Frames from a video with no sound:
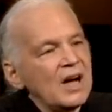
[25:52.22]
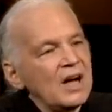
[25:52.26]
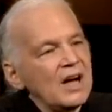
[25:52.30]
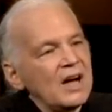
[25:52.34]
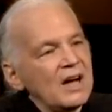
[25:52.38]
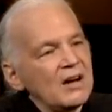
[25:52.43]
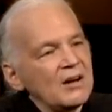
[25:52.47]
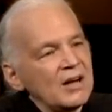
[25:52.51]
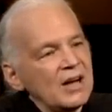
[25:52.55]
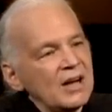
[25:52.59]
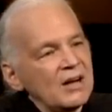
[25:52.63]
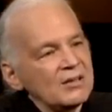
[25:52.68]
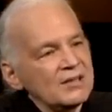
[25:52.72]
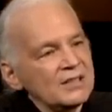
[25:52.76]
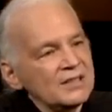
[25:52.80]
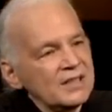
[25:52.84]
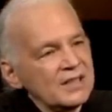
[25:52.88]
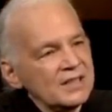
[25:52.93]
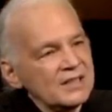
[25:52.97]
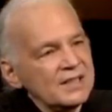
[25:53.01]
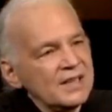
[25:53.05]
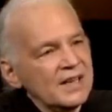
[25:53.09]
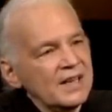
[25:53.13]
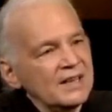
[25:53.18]
I did
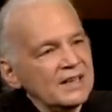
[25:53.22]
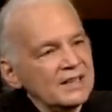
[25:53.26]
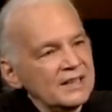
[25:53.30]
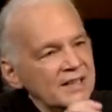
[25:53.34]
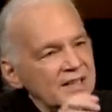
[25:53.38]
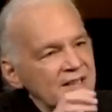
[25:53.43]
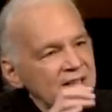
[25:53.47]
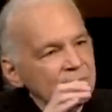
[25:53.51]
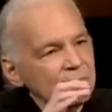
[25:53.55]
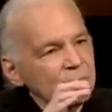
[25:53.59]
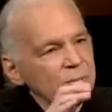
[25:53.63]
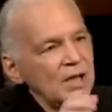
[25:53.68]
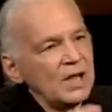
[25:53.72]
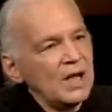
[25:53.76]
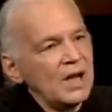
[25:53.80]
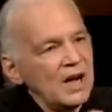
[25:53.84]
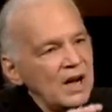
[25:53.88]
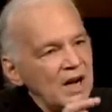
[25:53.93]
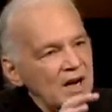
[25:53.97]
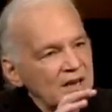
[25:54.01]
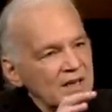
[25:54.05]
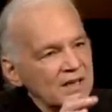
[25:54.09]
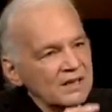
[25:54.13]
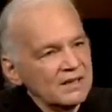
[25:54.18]
a daily
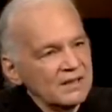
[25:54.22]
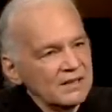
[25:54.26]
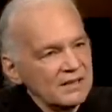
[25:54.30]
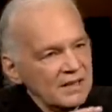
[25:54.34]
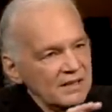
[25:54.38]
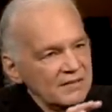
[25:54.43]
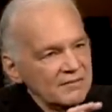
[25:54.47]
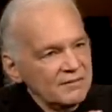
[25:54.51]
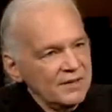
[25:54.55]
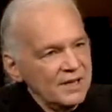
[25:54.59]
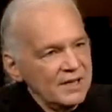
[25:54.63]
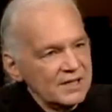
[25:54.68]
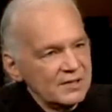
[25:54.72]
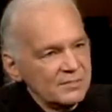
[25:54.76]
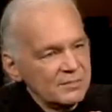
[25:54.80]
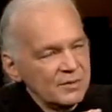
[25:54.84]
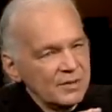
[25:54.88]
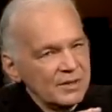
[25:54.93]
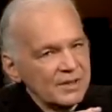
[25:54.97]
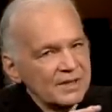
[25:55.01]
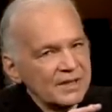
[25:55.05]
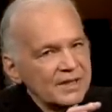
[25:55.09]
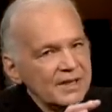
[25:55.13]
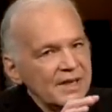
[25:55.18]
blog on
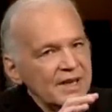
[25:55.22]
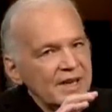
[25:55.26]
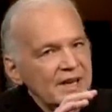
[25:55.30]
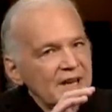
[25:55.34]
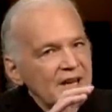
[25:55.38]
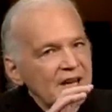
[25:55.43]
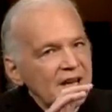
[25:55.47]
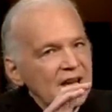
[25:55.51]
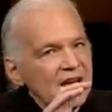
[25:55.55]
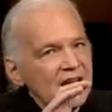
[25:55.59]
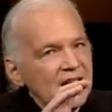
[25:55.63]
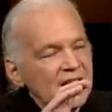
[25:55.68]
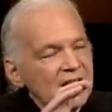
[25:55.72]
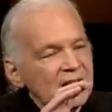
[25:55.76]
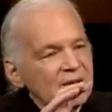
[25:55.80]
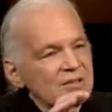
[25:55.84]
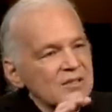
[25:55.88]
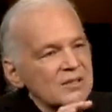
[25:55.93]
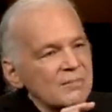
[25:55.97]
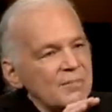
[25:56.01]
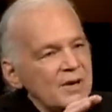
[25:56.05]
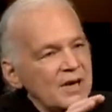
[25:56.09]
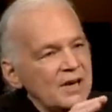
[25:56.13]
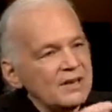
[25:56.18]
Facebook. And it
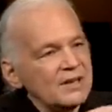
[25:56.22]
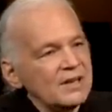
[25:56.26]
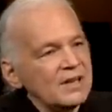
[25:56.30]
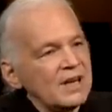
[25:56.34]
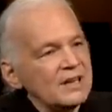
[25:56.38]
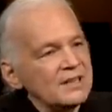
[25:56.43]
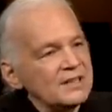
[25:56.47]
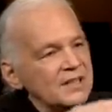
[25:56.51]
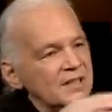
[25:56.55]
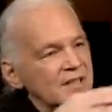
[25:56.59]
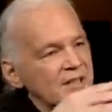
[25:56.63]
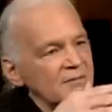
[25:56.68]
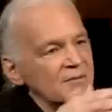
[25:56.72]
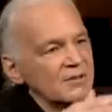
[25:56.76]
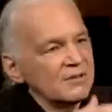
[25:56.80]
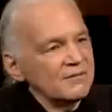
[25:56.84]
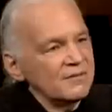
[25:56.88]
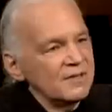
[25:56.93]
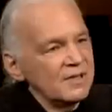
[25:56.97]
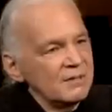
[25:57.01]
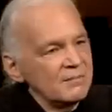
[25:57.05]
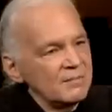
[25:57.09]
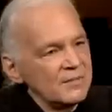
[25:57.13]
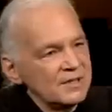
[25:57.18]
was about dealing with
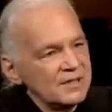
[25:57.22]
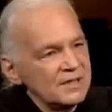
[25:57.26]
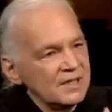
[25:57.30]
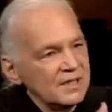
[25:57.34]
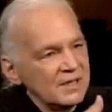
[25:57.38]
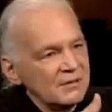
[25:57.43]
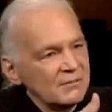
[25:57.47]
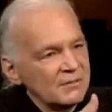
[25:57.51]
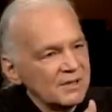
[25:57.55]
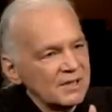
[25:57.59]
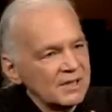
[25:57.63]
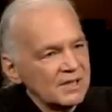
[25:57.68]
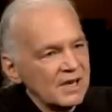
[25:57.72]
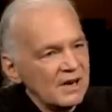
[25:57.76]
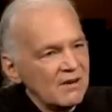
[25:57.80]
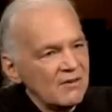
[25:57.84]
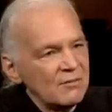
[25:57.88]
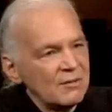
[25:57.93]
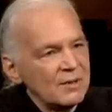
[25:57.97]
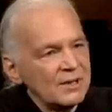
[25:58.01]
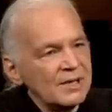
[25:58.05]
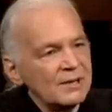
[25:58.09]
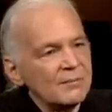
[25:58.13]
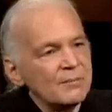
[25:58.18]
FEMA, dealing with the
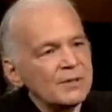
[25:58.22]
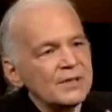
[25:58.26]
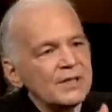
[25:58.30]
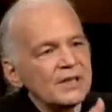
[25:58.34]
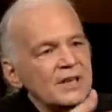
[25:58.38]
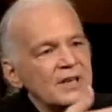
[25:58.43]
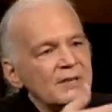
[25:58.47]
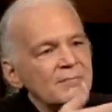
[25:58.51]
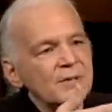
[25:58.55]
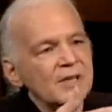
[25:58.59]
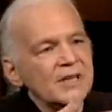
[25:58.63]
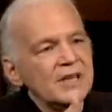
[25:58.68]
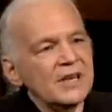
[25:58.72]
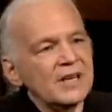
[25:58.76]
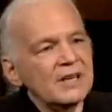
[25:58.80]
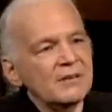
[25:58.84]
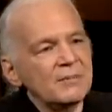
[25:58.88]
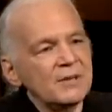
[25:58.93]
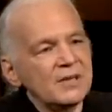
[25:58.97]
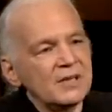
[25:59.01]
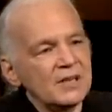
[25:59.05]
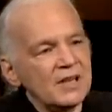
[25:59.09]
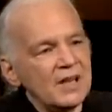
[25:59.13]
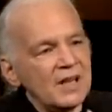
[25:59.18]
government. But then it began to
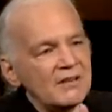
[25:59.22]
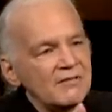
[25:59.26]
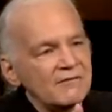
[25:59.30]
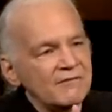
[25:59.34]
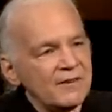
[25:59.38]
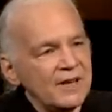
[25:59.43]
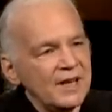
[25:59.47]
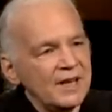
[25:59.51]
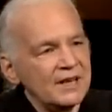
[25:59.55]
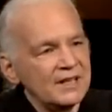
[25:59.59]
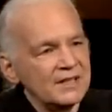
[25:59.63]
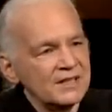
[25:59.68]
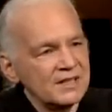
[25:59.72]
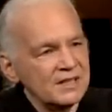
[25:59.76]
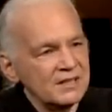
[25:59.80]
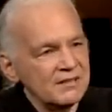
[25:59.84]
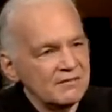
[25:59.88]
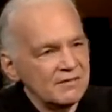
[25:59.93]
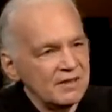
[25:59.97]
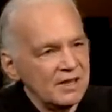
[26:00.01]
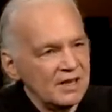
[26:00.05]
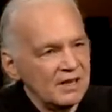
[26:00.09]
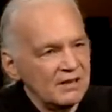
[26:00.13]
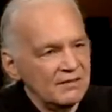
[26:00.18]
be a lot of fantasy
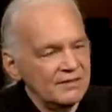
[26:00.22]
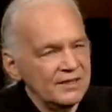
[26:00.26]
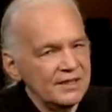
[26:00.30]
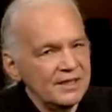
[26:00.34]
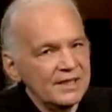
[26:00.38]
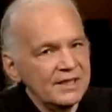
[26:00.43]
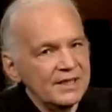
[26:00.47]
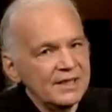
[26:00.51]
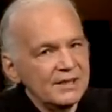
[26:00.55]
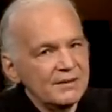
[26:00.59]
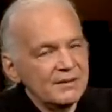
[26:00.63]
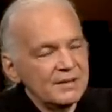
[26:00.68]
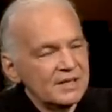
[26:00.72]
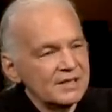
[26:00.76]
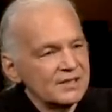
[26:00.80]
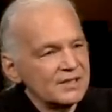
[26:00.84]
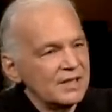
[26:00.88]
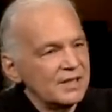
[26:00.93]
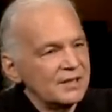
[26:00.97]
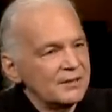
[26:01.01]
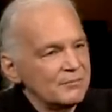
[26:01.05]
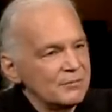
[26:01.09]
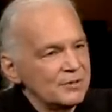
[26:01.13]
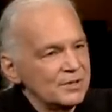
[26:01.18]
involved because
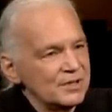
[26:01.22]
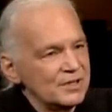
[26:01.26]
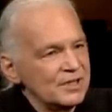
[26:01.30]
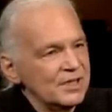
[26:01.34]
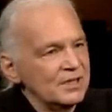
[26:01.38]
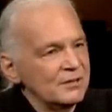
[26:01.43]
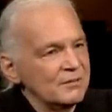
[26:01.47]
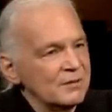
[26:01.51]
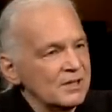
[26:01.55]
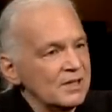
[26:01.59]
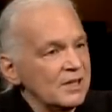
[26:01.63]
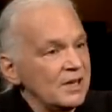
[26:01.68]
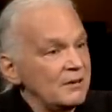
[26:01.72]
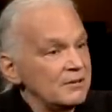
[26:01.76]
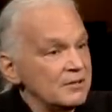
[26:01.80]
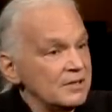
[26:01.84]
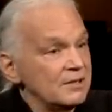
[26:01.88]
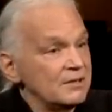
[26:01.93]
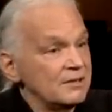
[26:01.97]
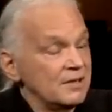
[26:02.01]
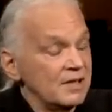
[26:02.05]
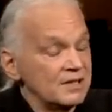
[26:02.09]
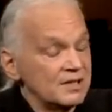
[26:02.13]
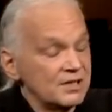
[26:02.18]
I was dealing with a
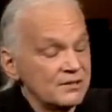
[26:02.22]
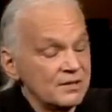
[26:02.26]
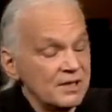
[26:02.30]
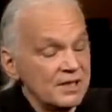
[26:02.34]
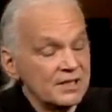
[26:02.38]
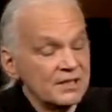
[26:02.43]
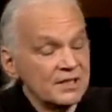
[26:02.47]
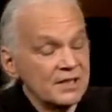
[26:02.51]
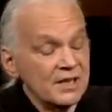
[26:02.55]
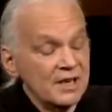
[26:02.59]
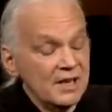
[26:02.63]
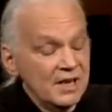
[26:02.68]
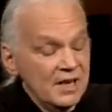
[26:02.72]
lot of stress.